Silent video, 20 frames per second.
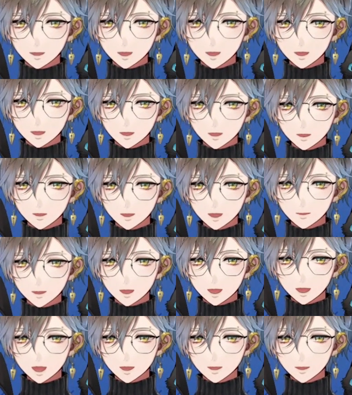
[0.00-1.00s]
Yusuke, I'm gonna
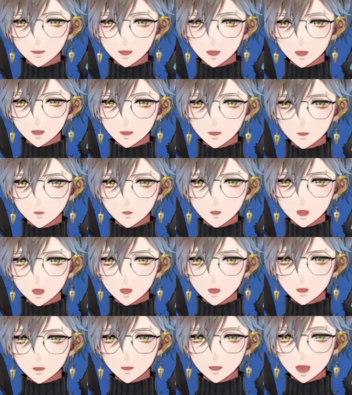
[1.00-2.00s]
need you to start scoring a
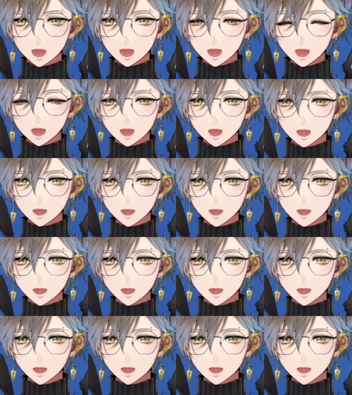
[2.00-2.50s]
little bit higher.